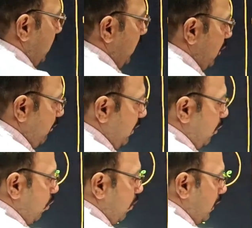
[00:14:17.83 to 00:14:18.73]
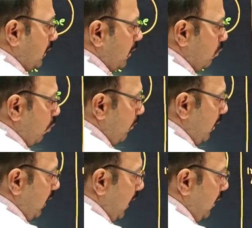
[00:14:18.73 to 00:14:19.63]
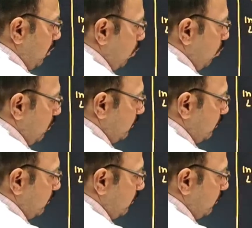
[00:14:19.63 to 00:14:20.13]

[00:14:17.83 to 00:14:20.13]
Here we draw another normal N2.